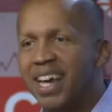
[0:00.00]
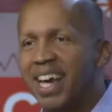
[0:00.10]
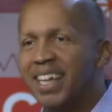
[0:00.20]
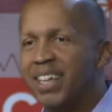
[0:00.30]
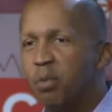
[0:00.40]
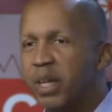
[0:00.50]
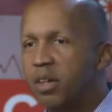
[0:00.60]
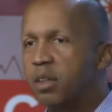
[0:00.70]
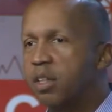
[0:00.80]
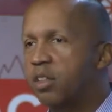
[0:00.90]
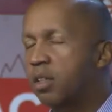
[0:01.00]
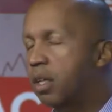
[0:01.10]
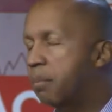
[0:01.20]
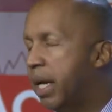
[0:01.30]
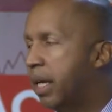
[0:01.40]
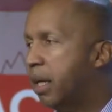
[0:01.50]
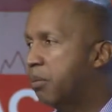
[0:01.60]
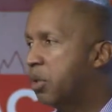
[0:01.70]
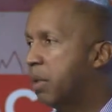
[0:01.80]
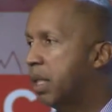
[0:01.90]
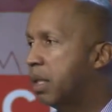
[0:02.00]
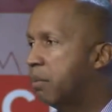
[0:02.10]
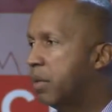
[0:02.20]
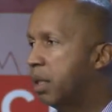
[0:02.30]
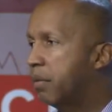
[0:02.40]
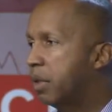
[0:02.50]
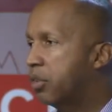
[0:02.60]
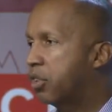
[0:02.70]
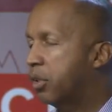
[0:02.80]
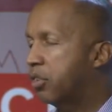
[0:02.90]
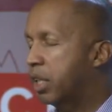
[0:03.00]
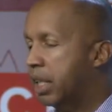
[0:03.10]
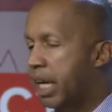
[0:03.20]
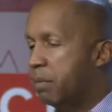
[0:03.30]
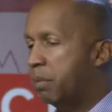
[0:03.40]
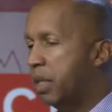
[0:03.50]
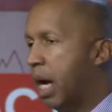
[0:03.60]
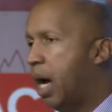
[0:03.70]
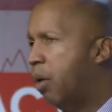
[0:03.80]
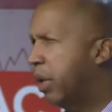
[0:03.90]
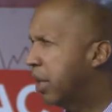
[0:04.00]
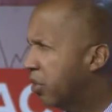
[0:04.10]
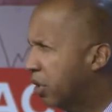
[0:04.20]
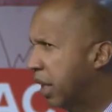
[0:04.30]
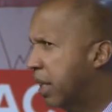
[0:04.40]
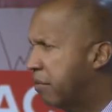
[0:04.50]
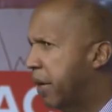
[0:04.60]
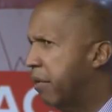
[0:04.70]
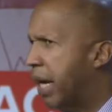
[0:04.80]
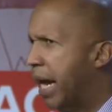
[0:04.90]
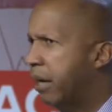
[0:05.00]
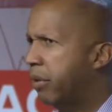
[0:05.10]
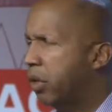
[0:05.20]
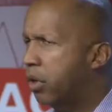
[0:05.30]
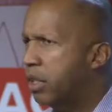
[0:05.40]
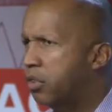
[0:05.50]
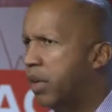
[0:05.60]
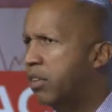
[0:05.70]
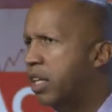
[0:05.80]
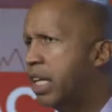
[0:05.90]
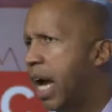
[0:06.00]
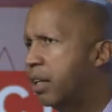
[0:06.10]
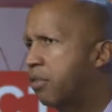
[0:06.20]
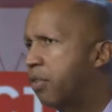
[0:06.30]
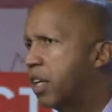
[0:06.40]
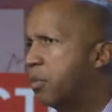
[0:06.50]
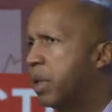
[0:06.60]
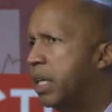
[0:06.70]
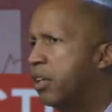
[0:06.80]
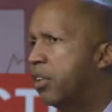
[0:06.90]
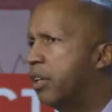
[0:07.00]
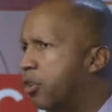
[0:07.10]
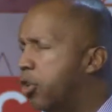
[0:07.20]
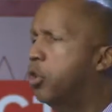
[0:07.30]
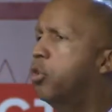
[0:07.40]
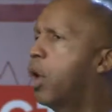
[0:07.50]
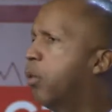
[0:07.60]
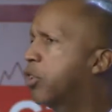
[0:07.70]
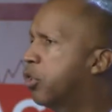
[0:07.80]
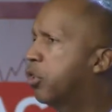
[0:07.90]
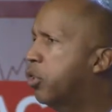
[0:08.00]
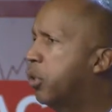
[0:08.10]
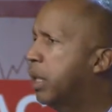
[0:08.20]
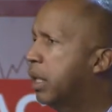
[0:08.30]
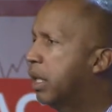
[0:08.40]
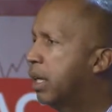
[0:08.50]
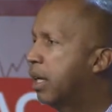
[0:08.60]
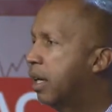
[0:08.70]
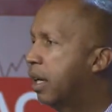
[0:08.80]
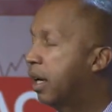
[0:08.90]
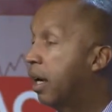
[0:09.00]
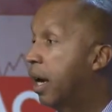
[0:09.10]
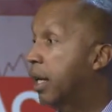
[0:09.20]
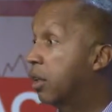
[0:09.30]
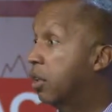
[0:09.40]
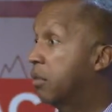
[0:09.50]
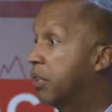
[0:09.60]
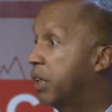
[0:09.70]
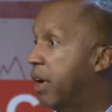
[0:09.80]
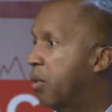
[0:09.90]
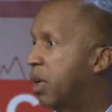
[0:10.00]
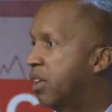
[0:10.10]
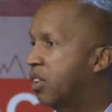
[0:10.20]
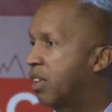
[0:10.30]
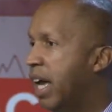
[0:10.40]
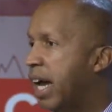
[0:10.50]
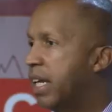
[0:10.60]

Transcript: And they wheeled this man up to me in the middle of the church, and he came up the aisle, and he still had that very angry look on his face, and he got in front of me, and he said, "Do you know what you're doing?" And I couldn't figure out what to say.